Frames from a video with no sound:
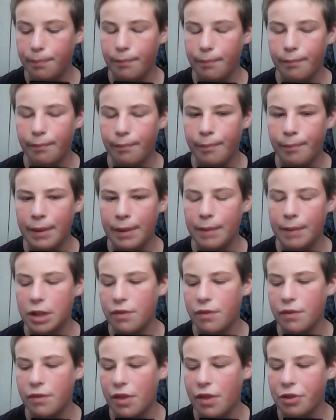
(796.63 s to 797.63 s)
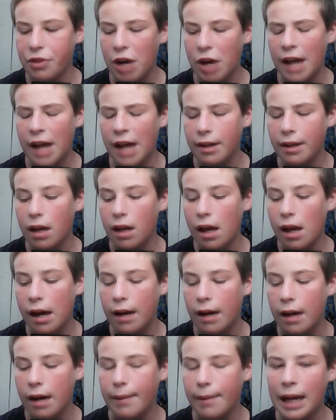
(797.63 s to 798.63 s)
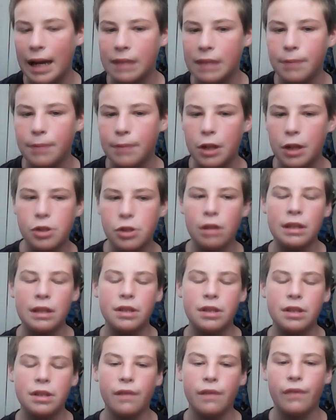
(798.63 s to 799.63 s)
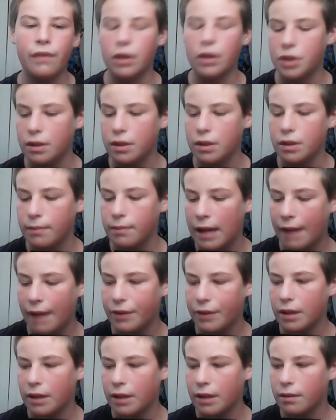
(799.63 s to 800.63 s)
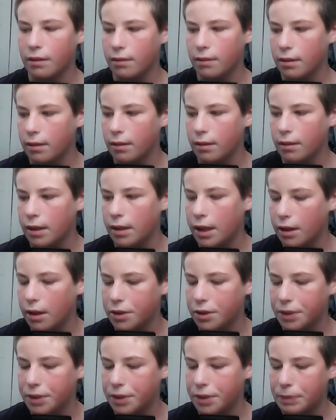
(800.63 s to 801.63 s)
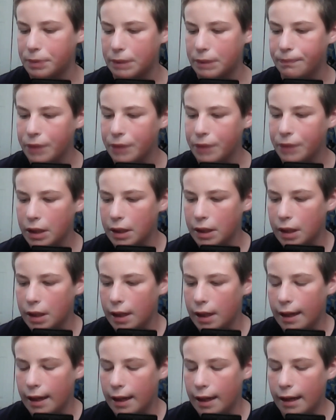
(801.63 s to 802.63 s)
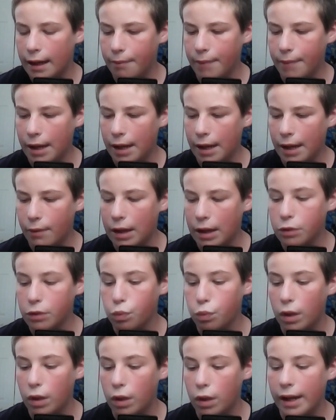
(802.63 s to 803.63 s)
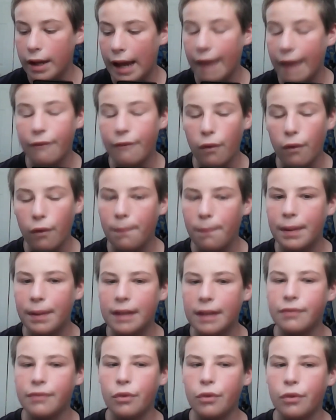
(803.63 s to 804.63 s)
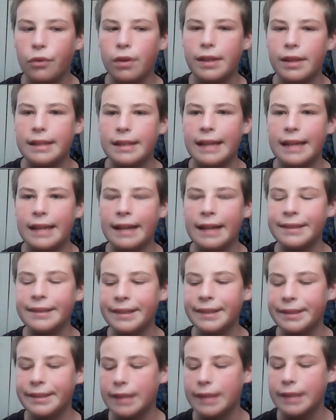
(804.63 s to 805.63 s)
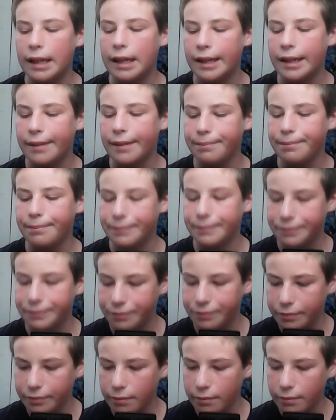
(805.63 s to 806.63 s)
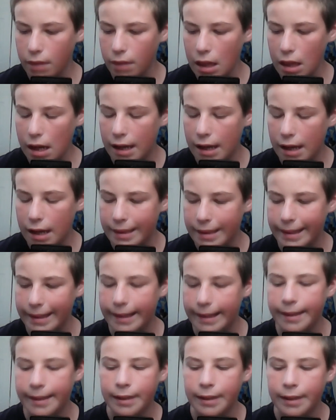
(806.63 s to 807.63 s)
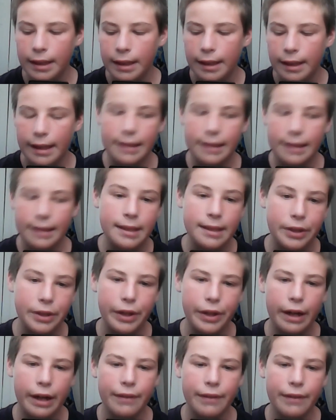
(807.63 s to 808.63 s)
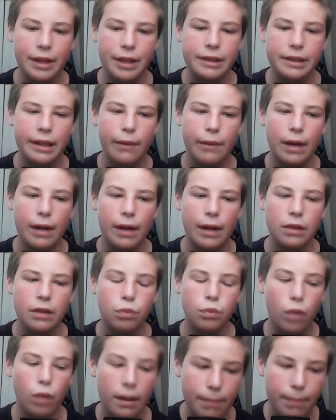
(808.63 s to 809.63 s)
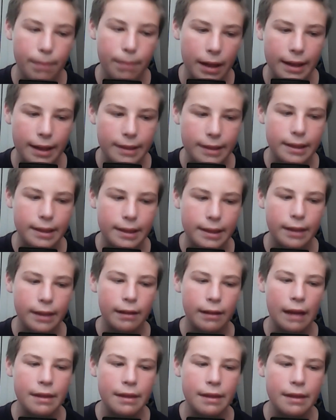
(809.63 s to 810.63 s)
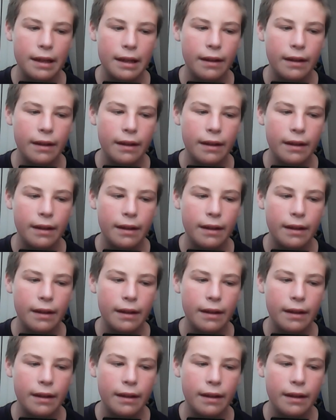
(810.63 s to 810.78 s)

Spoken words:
be much of a threat as much, at least in the first half of the year or something. And rounds 1 and 4 picks for the Texans, I think that's good, obviously. A rounds 1 pick is good, and I think